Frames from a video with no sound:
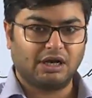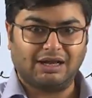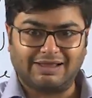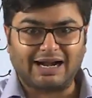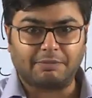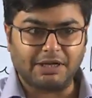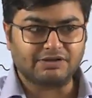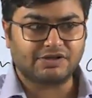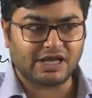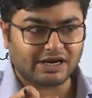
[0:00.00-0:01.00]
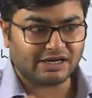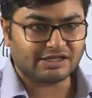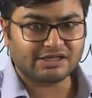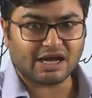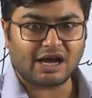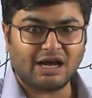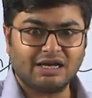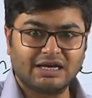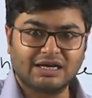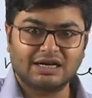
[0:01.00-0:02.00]
that means there is a
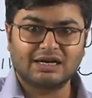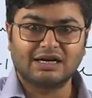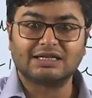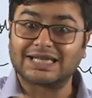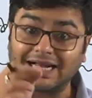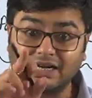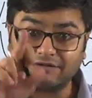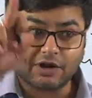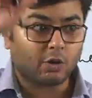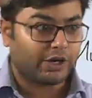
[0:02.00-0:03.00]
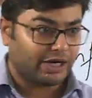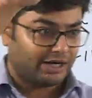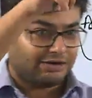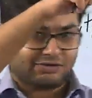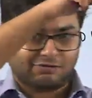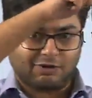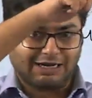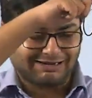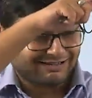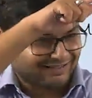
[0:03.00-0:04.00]
scientific orientation,
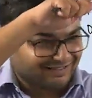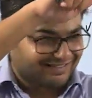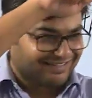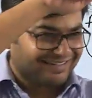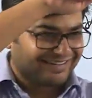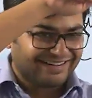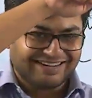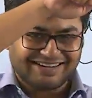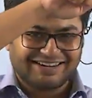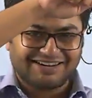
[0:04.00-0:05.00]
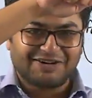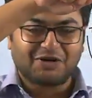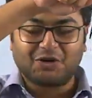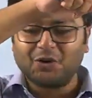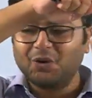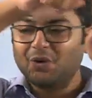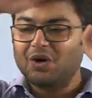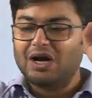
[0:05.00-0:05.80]
one. Two,